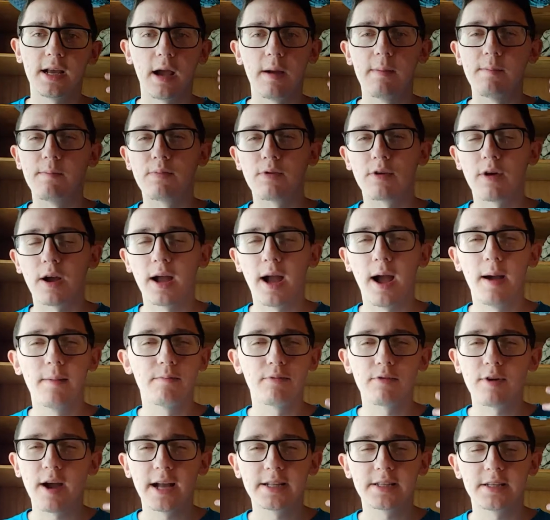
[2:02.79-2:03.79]
I'm
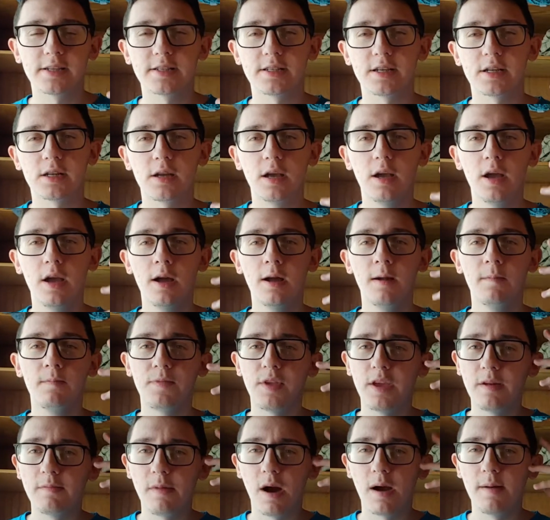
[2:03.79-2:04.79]
practicing
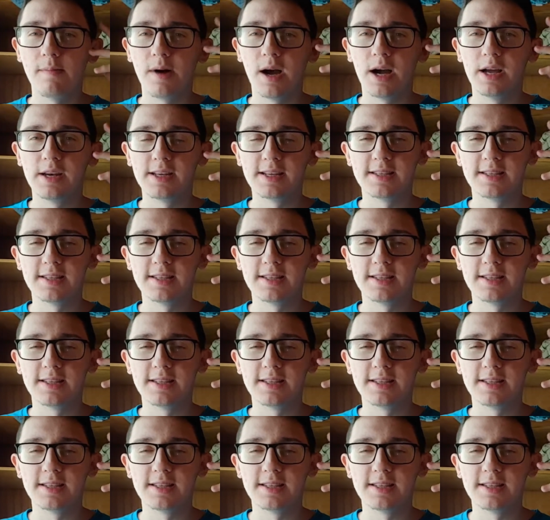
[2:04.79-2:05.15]
in my mind